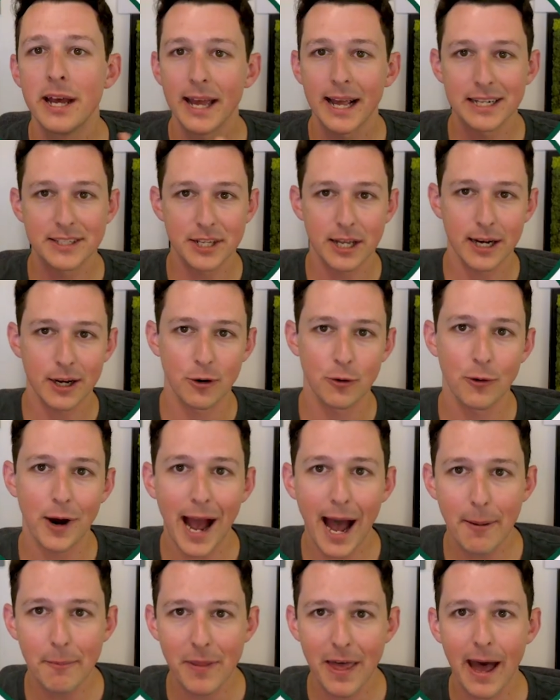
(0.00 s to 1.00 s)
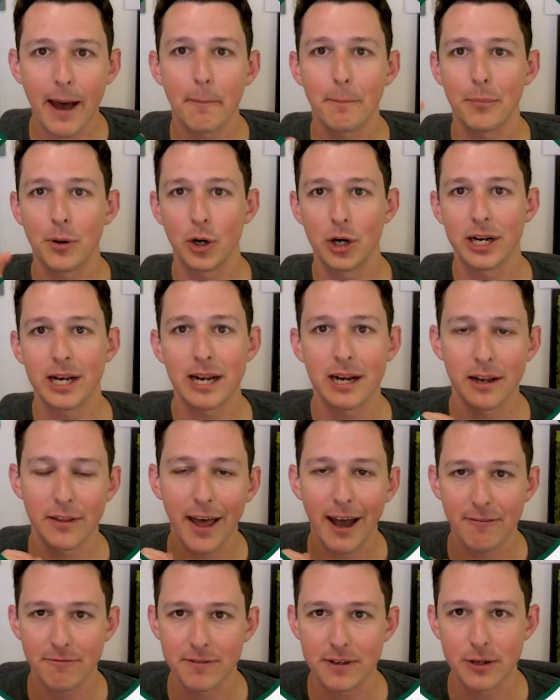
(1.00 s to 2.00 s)
It's going to grab that, put it into
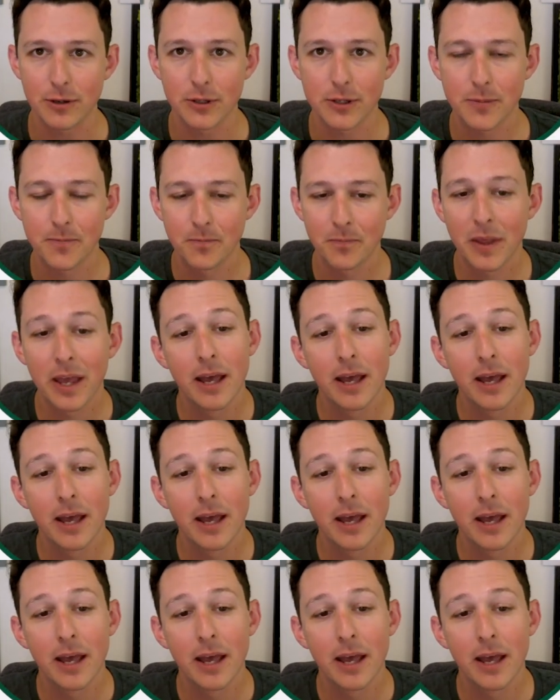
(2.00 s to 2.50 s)
that field.